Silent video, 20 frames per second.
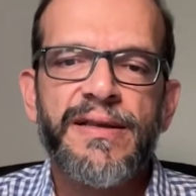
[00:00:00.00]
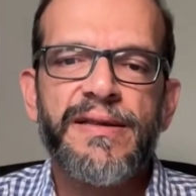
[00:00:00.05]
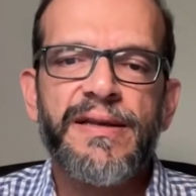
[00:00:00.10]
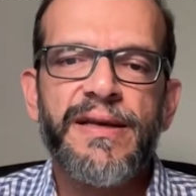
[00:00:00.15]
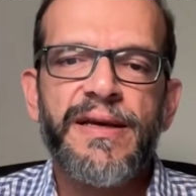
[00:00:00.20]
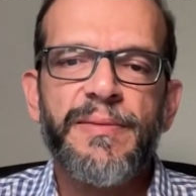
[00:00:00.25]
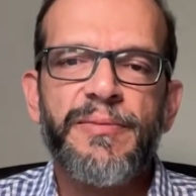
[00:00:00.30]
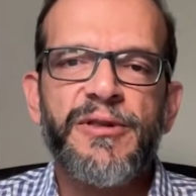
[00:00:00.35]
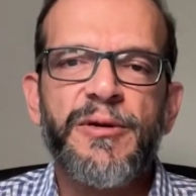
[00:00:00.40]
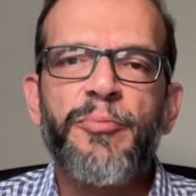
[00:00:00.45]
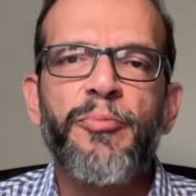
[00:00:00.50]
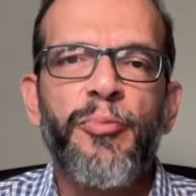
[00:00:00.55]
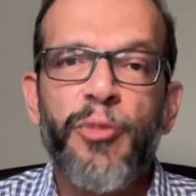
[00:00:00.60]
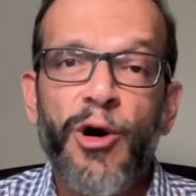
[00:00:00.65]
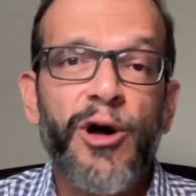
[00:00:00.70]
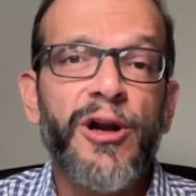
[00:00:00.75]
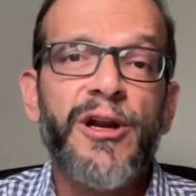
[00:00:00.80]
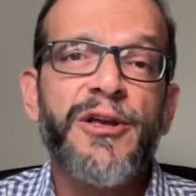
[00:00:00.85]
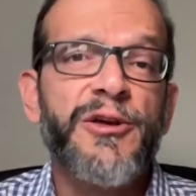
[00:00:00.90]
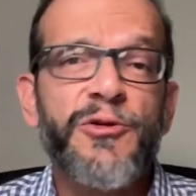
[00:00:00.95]
the the
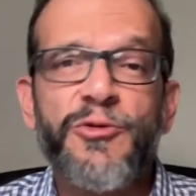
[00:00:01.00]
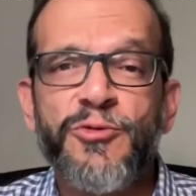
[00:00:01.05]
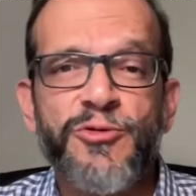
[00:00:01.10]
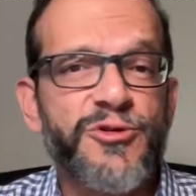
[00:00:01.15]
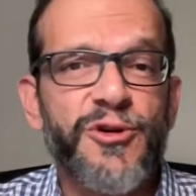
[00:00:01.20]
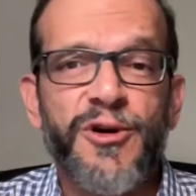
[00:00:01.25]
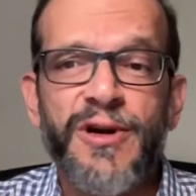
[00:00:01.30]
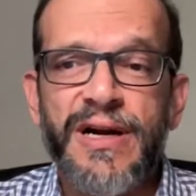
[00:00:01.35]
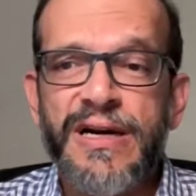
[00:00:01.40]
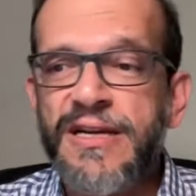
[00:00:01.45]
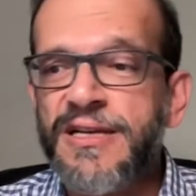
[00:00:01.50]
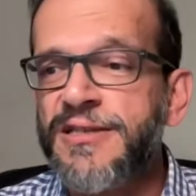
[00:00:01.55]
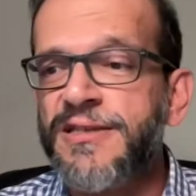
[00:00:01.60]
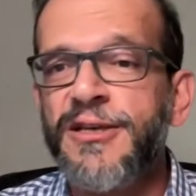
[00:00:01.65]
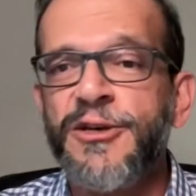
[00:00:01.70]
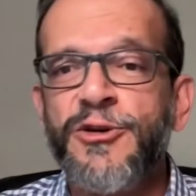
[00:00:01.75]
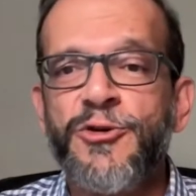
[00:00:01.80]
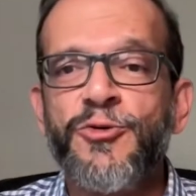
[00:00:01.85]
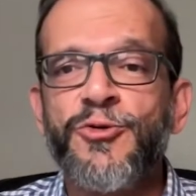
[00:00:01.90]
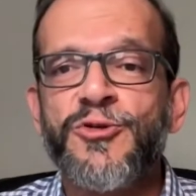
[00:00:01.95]
poly use, or at
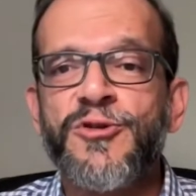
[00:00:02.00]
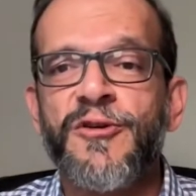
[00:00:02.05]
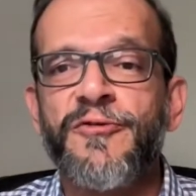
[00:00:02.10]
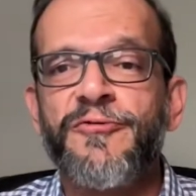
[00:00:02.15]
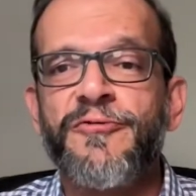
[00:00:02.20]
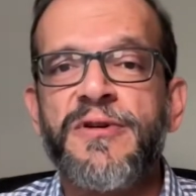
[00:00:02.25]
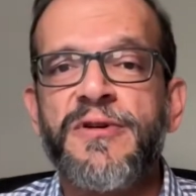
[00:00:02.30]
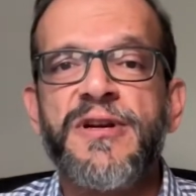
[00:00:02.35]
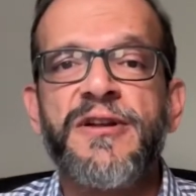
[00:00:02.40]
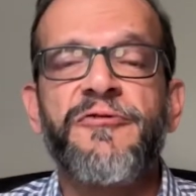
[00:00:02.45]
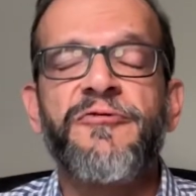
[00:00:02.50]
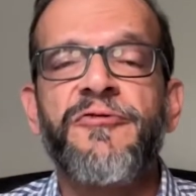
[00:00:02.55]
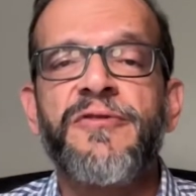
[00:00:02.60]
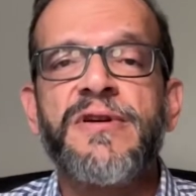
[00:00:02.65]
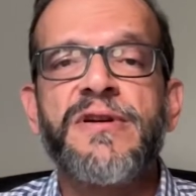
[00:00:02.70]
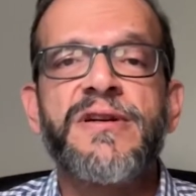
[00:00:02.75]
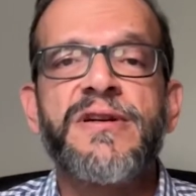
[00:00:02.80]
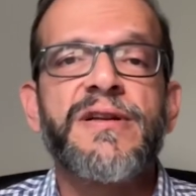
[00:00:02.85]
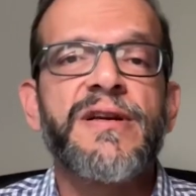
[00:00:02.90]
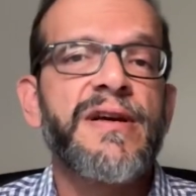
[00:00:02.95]
least the use of
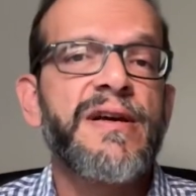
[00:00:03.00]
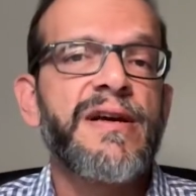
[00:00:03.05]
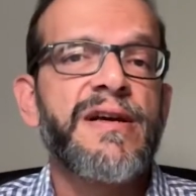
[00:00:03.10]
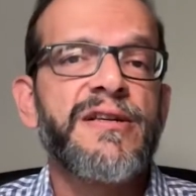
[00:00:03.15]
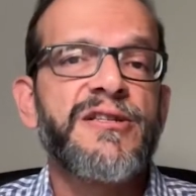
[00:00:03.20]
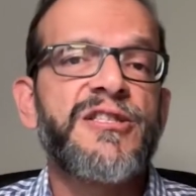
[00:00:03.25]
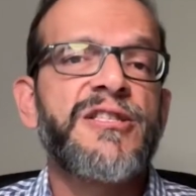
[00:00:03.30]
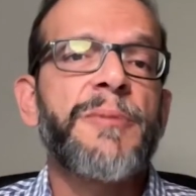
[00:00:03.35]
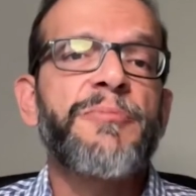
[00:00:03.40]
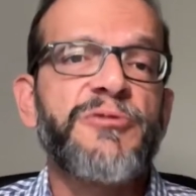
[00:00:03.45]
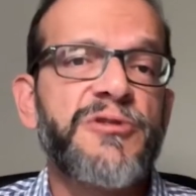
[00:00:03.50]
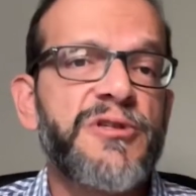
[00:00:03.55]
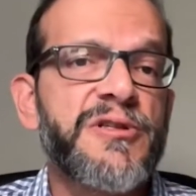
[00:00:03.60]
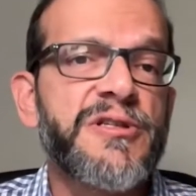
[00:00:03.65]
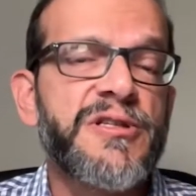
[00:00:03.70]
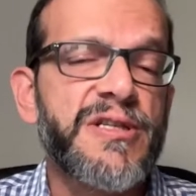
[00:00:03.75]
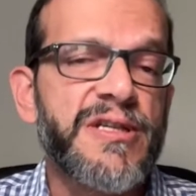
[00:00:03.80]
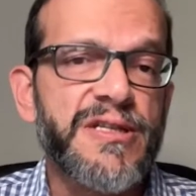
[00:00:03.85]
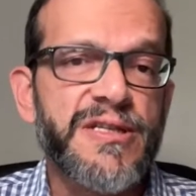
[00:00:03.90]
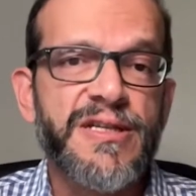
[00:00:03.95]
different
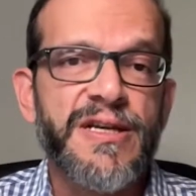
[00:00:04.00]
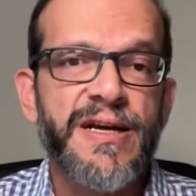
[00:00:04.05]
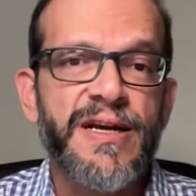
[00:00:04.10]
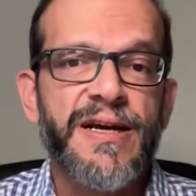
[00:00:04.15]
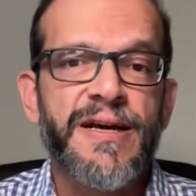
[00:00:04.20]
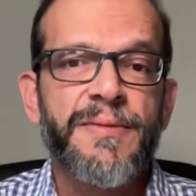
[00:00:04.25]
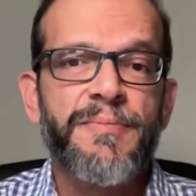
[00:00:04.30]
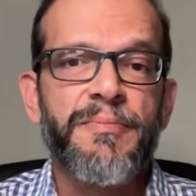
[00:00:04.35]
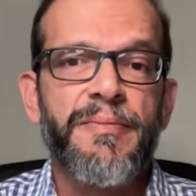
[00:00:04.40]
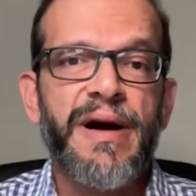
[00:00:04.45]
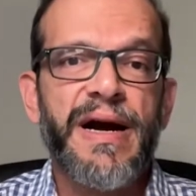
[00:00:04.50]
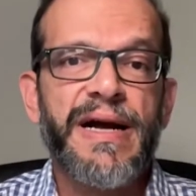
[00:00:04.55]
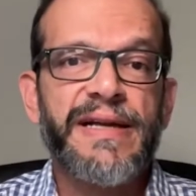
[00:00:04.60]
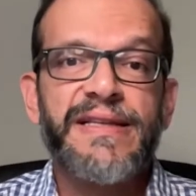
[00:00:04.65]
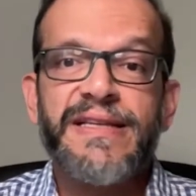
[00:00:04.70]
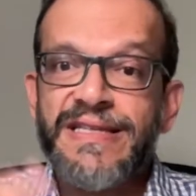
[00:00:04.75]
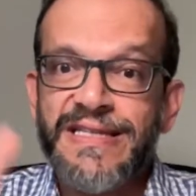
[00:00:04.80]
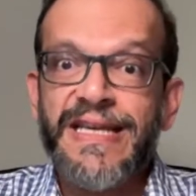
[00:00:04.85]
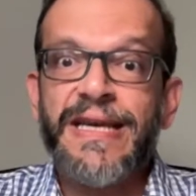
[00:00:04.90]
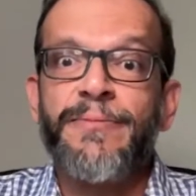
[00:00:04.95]
substances by
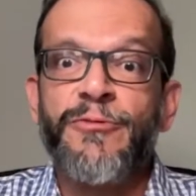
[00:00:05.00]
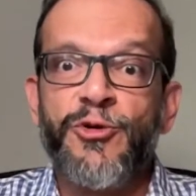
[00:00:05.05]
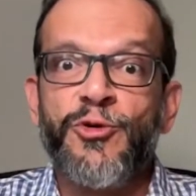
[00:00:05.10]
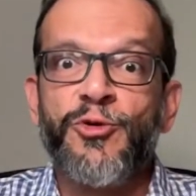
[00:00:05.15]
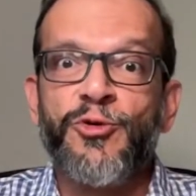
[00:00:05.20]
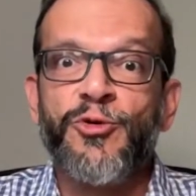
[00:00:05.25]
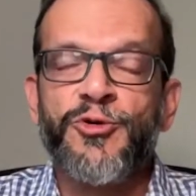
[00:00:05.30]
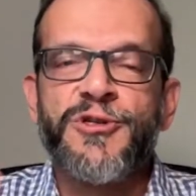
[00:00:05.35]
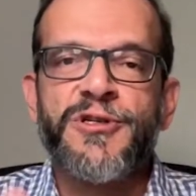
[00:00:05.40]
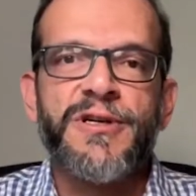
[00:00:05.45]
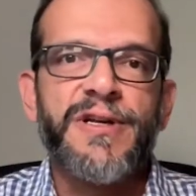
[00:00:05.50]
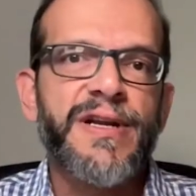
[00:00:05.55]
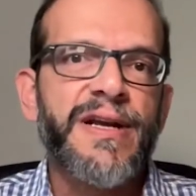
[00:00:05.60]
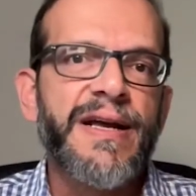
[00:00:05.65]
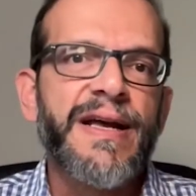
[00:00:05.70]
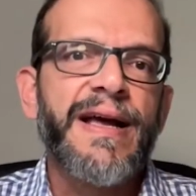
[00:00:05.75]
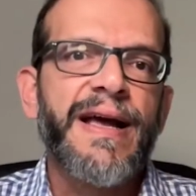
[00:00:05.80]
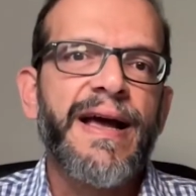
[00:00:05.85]
the same user.